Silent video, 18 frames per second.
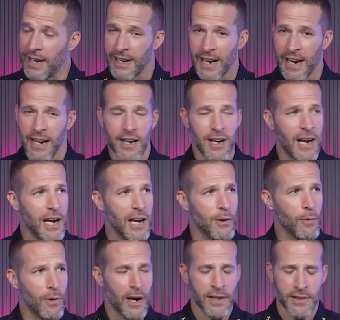Like
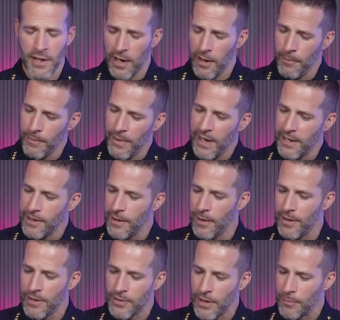I thought, man,
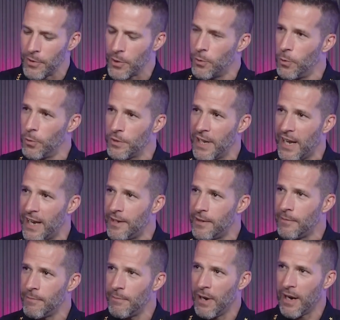I'm the cool
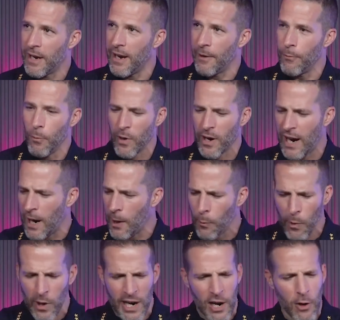dad. I
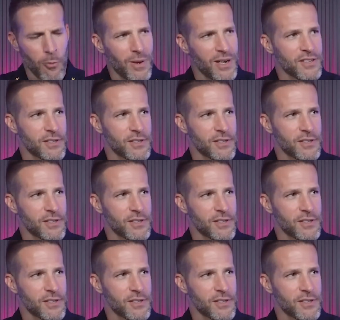work out with my